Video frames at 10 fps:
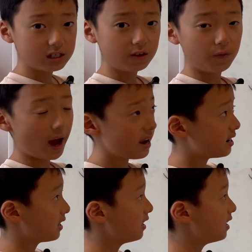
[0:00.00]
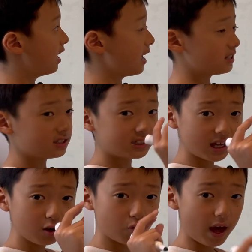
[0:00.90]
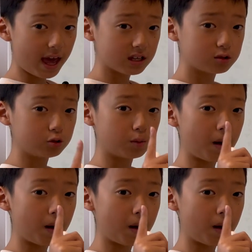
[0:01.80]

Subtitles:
dividing a single x to the